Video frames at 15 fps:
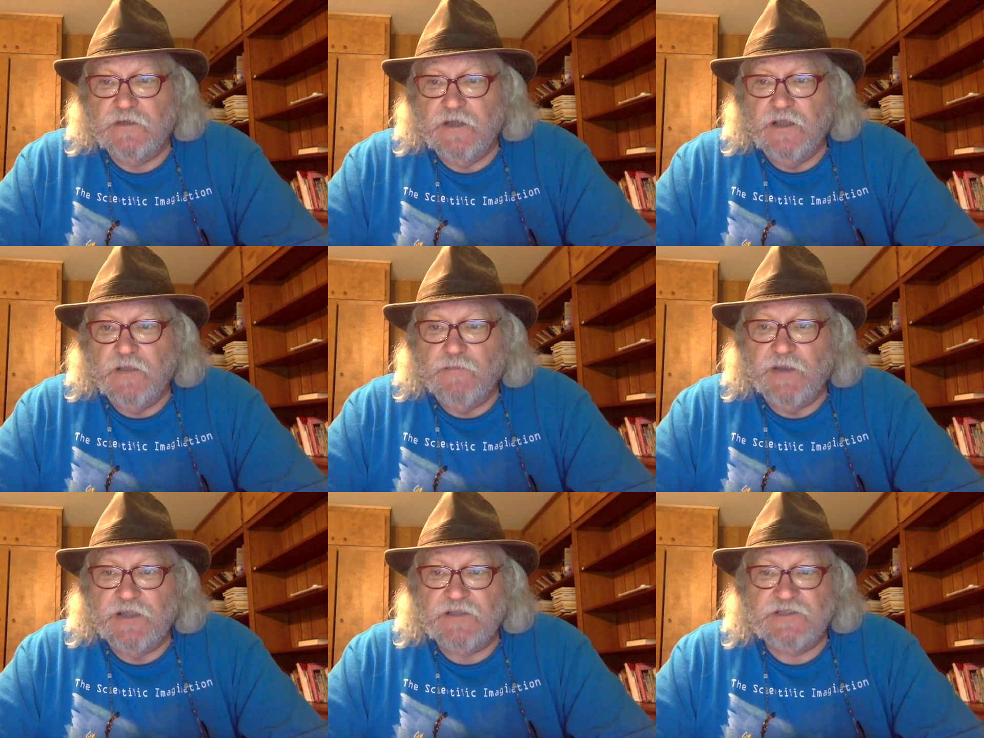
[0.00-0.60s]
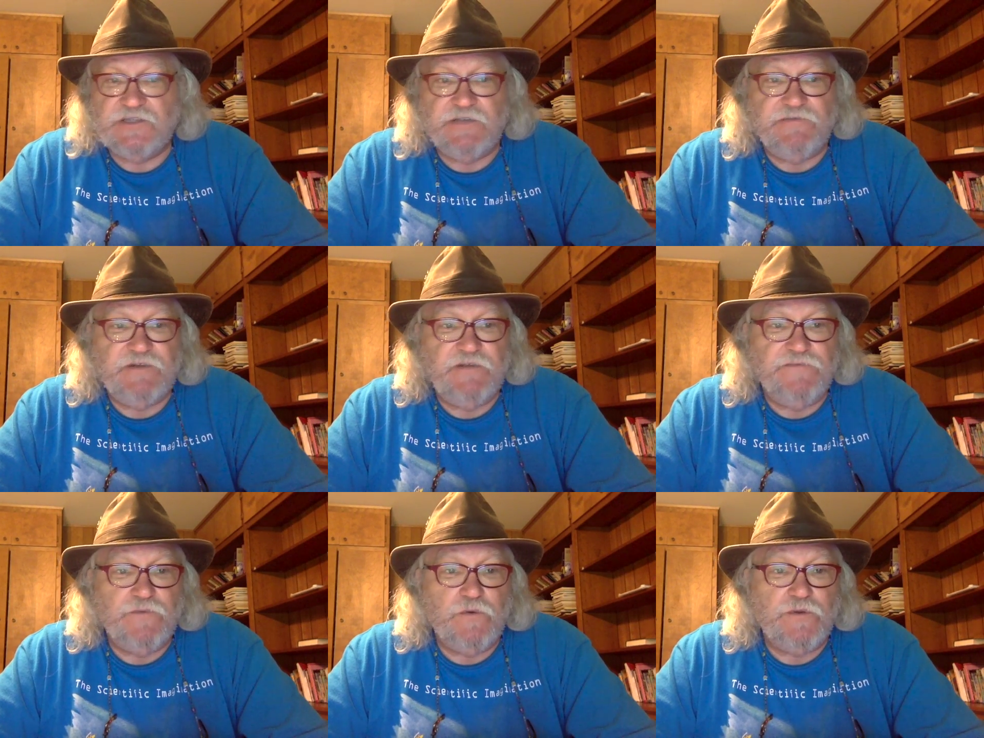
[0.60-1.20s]
by the
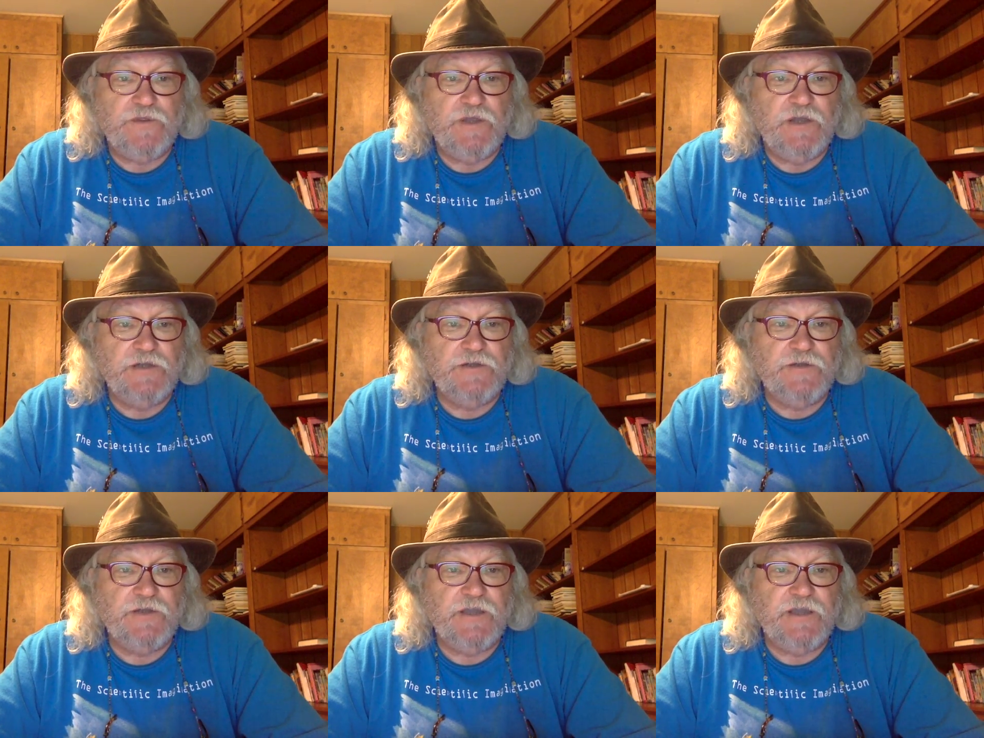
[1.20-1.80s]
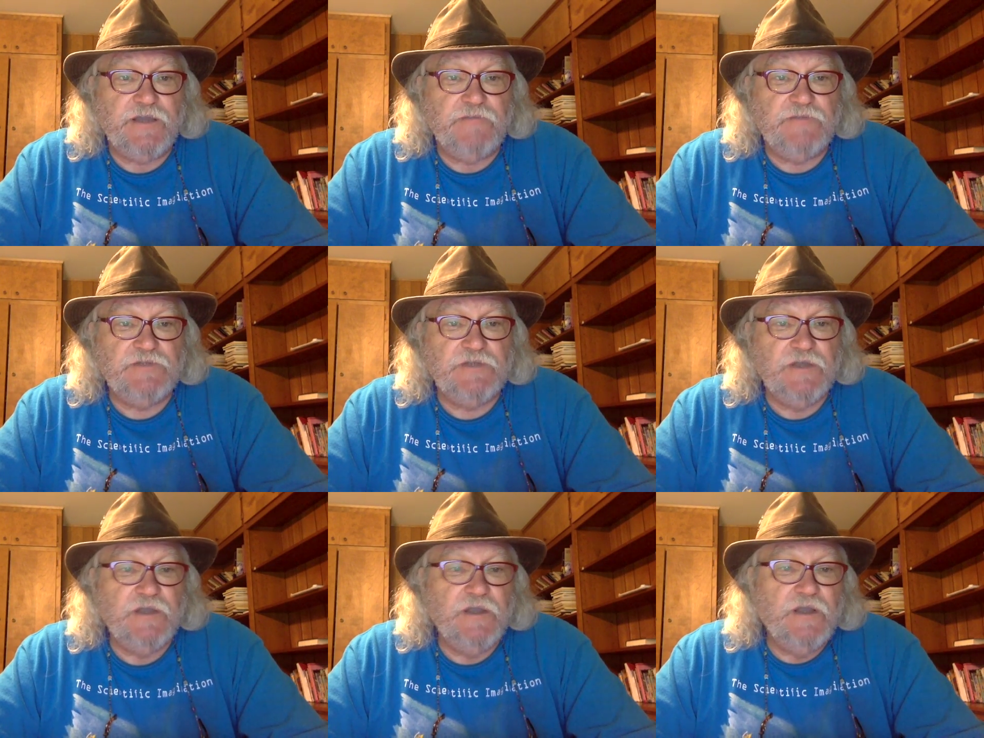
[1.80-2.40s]
74th Hunger Games,
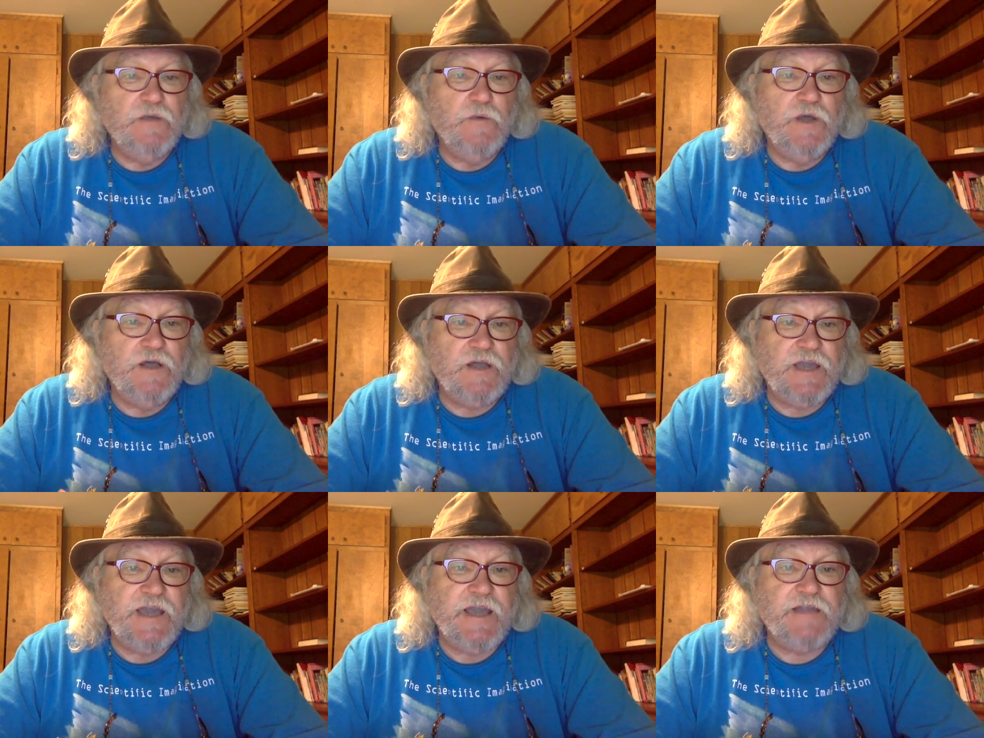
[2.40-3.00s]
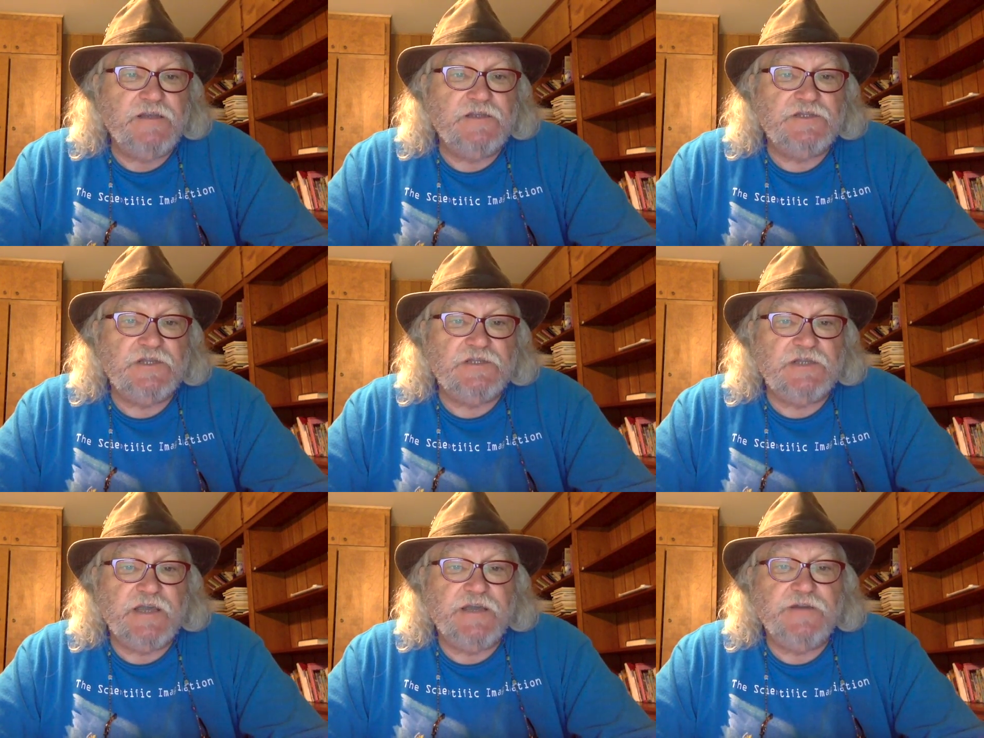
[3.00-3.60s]
while Katniss
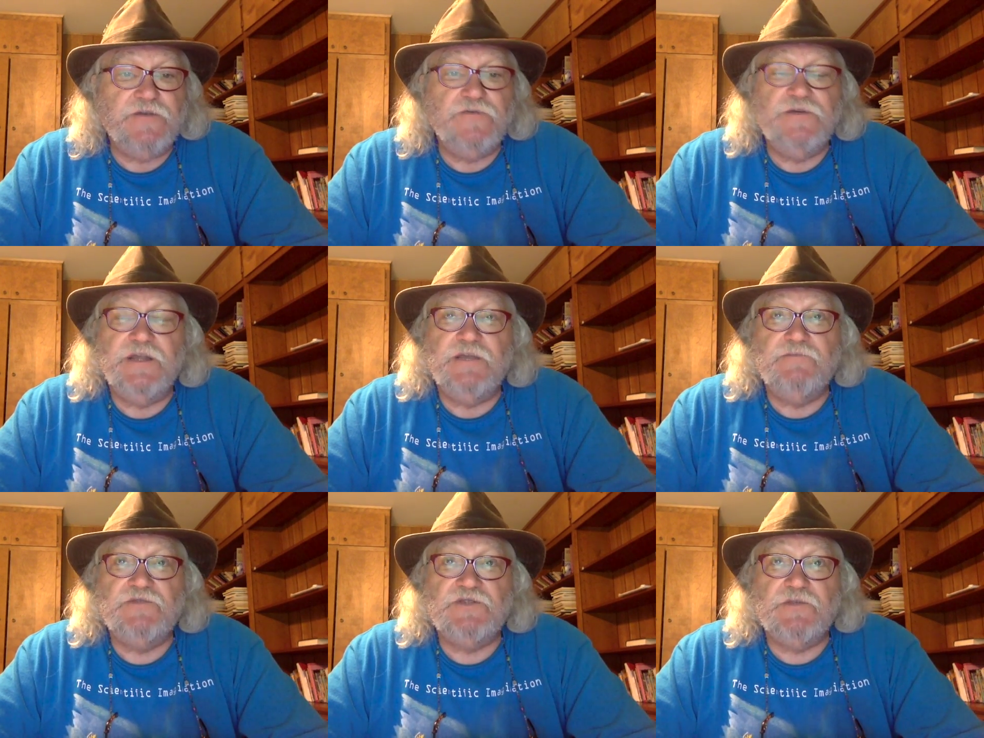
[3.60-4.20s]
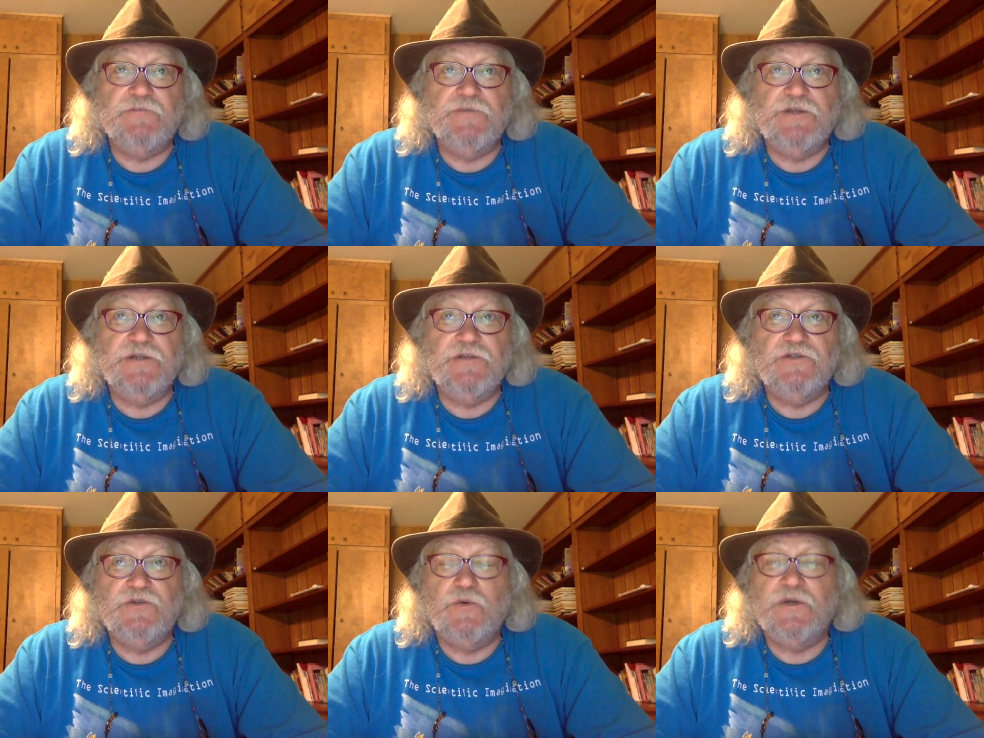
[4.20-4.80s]
has had her name
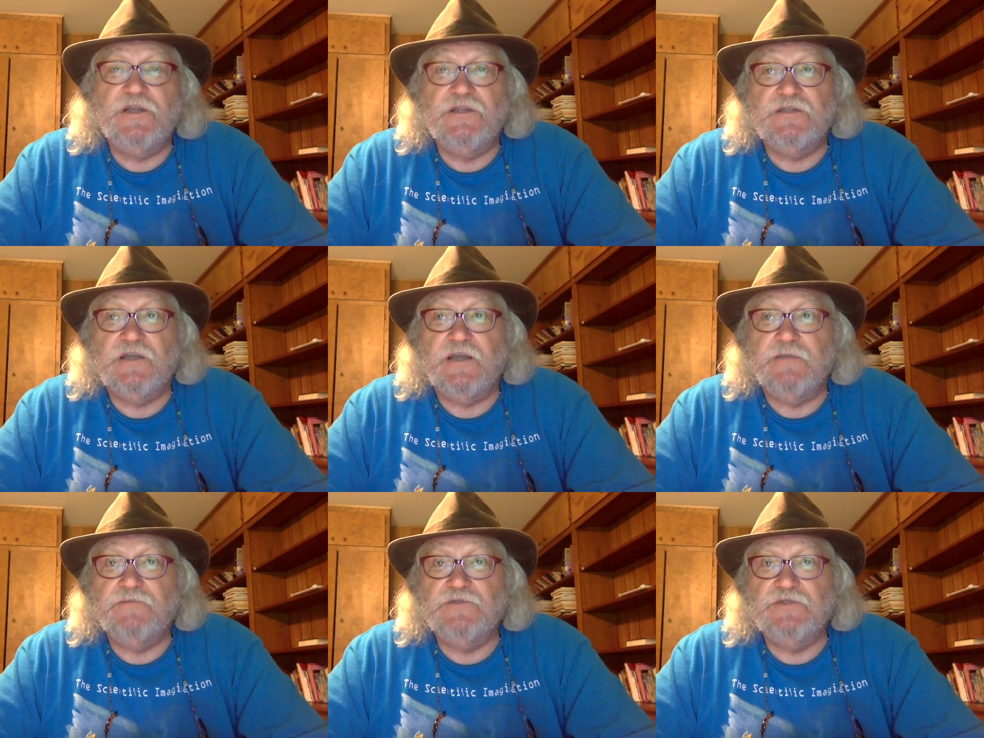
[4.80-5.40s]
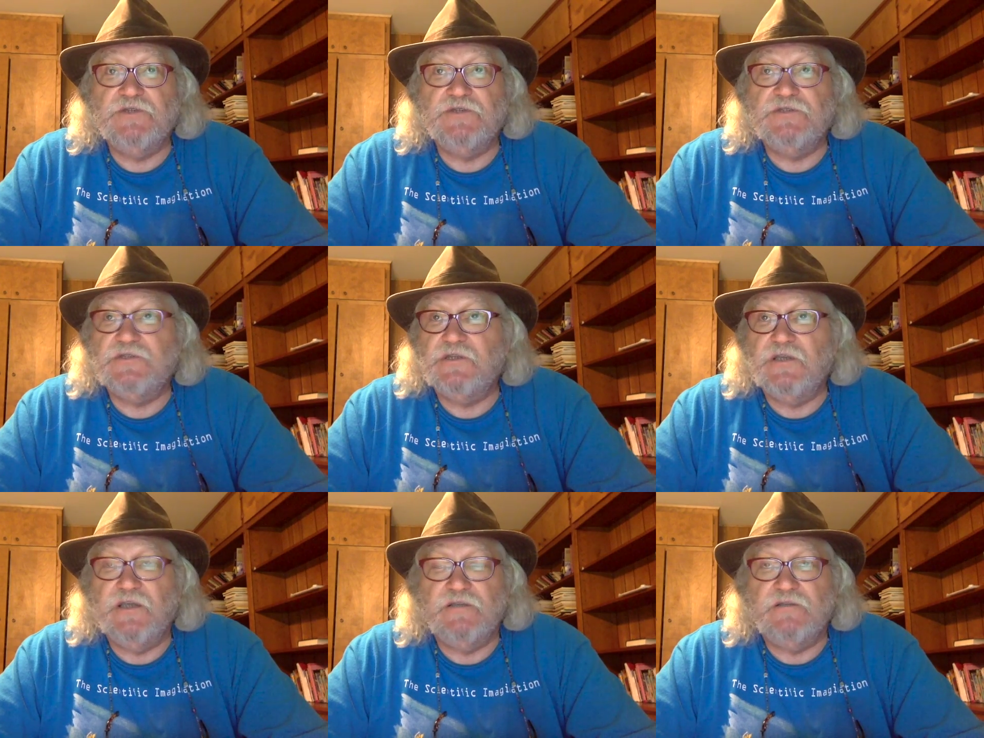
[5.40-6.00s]
submitted 20 times just to
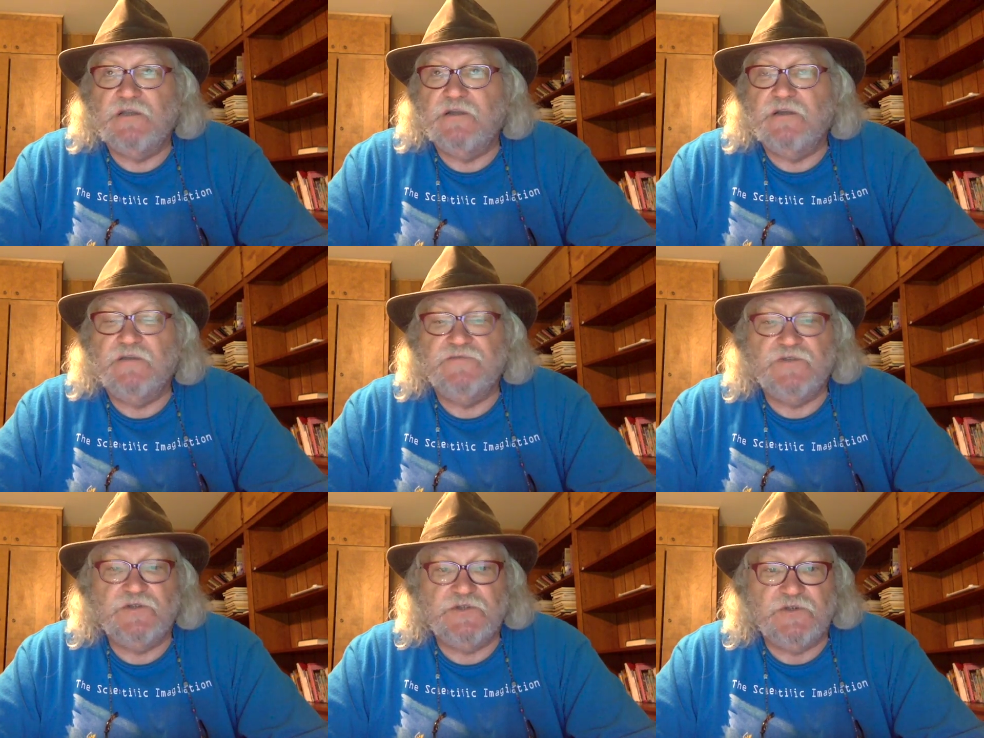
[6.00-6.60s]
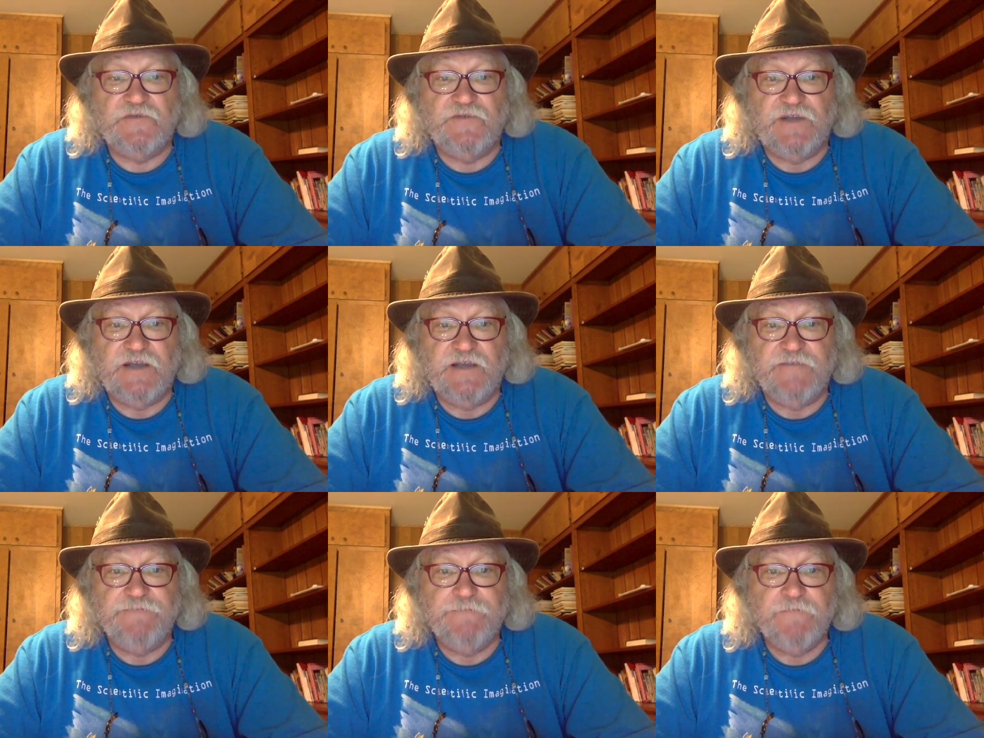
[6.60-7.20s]
get enough to
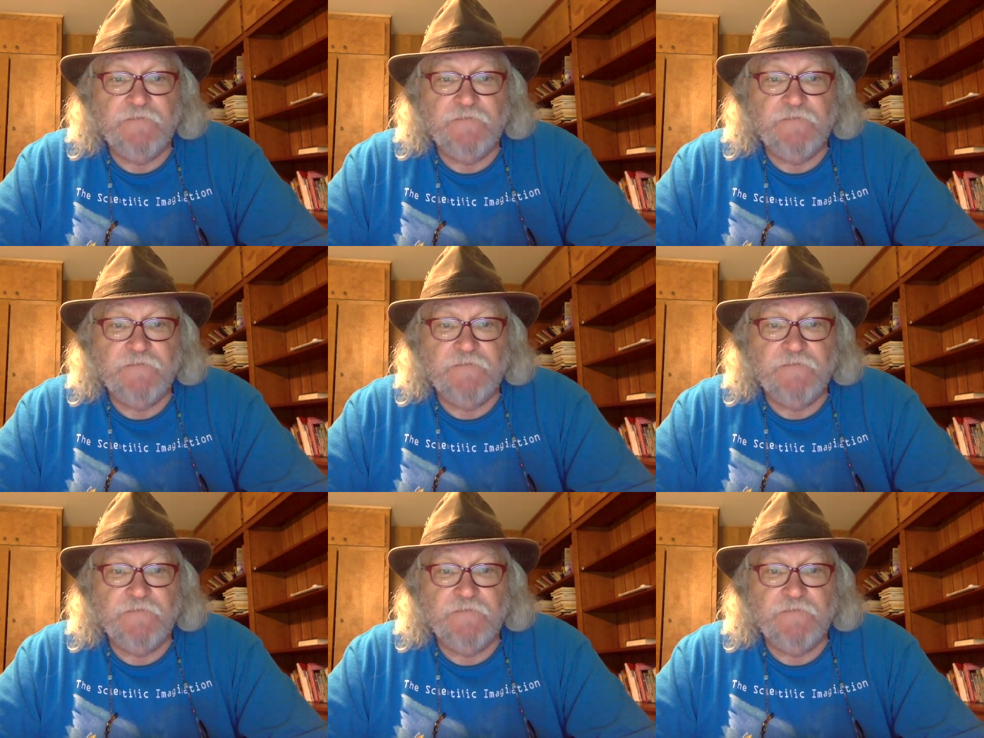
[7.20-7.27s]
survive.